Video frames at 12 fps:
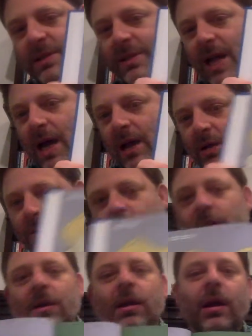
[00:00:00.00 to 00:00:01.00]
style.
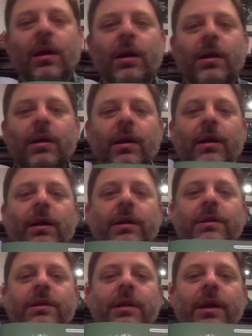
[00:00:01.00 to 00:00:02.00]
All right, there it
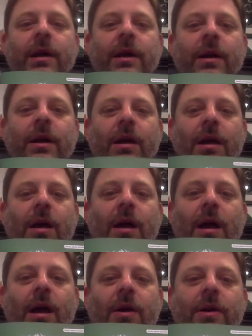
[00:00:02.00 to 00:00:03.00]
is there.
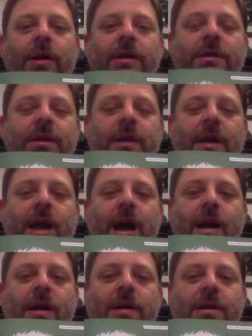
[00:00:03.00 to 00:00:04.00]
All right, you can see the
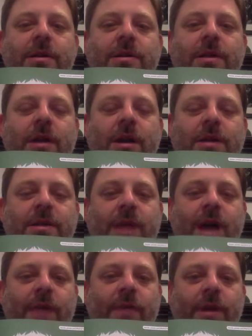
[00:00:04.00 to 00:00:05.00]
characters, the art
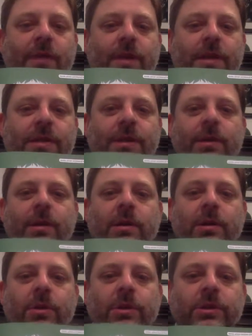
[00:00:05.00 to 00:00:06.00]
style, very, very similar
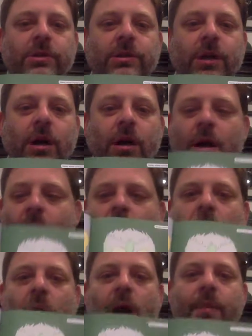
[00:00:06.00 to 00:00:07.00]
to what you saw.
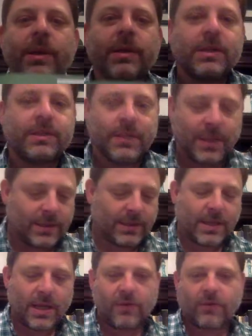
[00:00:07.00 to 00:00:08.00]
But this does
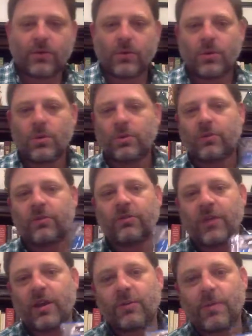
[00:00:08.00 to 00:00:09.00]
stay true to
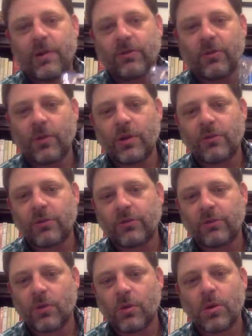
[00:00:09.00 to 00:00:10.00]
Shakespeare's original
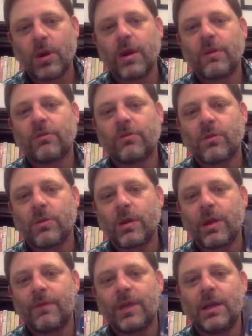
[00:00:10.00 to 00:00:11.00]
story, the
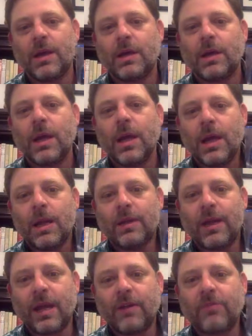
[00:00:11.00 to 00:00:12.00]
story of the young
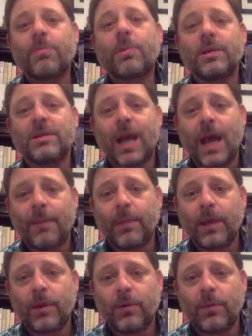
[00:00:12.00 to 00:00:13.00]
Danish prince
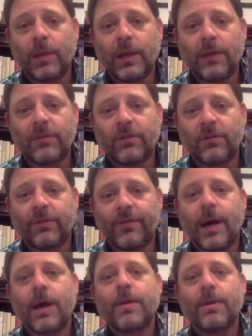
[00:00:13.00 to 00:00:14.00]
Hamlet, who believes his
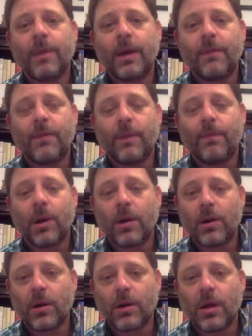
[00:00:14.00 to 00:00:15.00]
father may have been
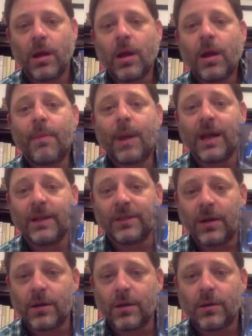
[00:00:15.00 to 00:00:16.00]
murdered by his
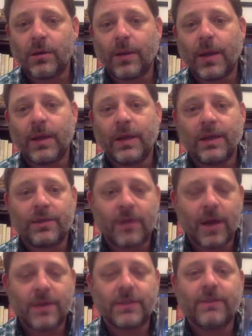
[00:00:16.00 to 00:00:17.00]
uncle, and he
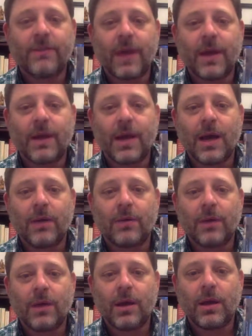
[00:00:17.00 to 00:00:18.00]
tries to find out
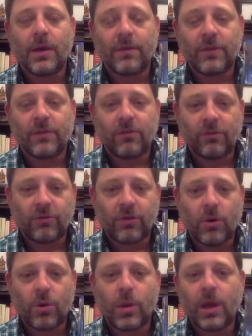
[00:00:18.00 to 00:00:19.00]
if this is
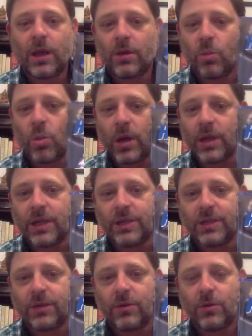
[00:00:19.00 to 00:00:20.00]
so and what he
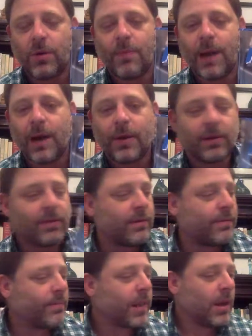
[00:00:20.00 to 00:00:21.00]
should do about
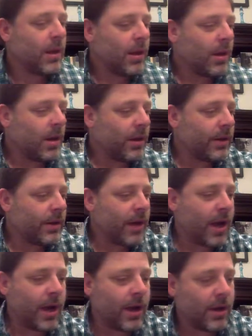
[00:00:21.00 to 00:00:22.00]
it. On the
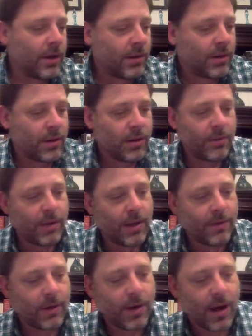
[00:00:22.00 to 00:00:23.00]
other hand, we
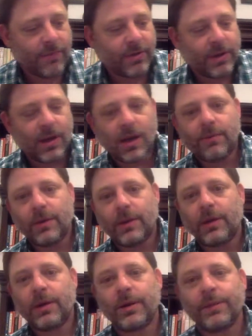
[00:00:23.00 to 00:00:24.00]
have a graphic novel
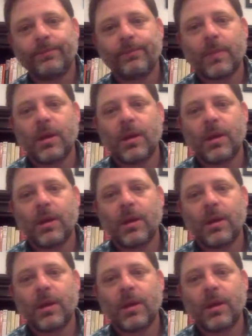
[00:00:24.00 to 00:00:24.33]
here.